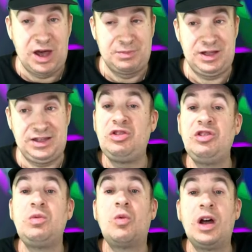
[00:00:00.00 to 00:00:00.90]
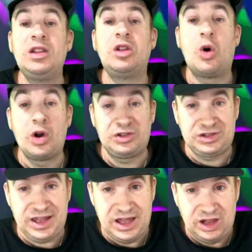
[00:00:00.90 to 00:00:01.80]
Poppet. You choose one lore
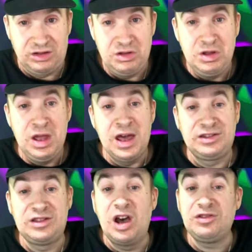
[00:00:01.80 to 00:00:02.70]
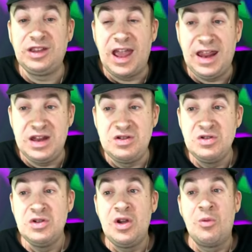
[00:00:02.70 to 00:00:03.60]
skill associated
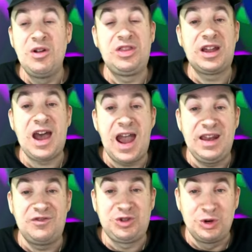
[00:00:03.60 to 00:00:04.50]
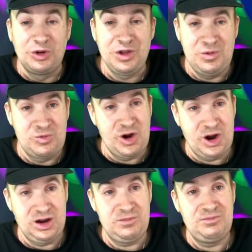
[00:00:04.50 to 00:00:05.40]
with the kind of tool you
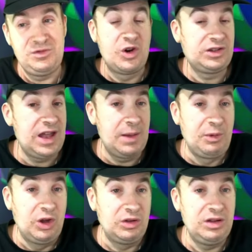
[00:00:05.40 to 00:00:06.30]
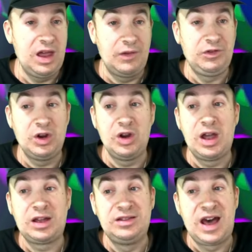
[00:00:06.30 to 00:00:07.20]
were. For example, if you're
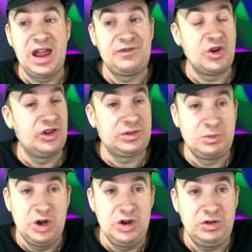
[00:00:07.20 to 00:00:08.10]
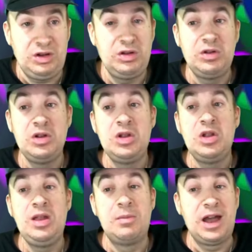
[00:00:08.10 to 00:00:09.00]
a knife or a spoon,
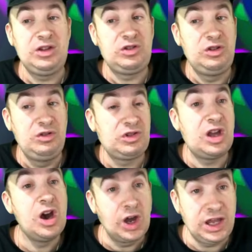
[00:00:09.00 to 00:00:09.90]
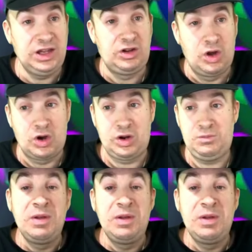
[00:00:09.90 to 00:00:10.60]
you might choose cooking lore.